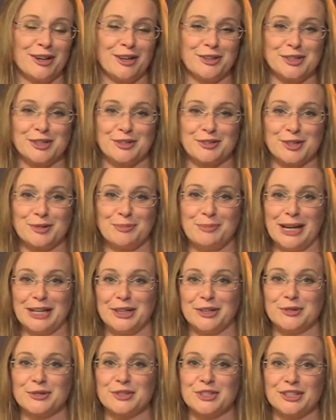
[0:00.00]
a lot of sort of
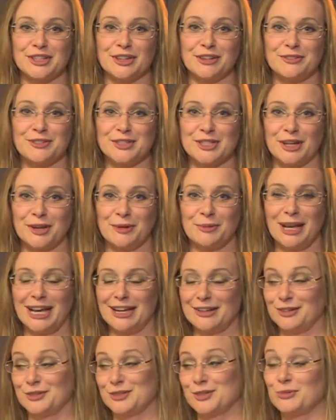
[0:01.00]
manual stuff. So we
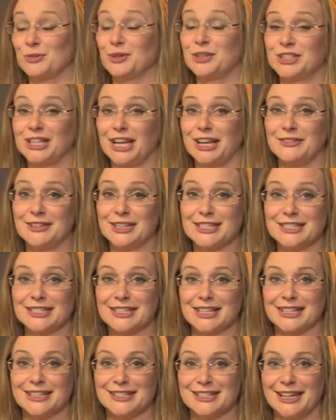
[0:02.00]
had lots of wood shavings
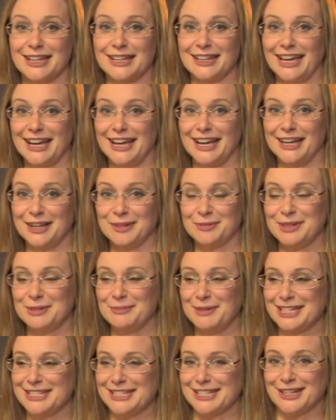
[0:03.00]
and things like that. And we
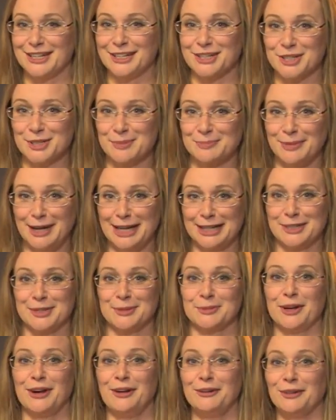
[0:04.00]
basically just bagged
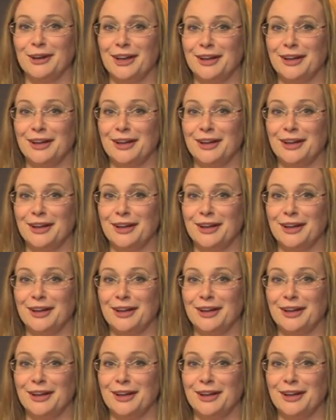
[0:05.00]
up the whole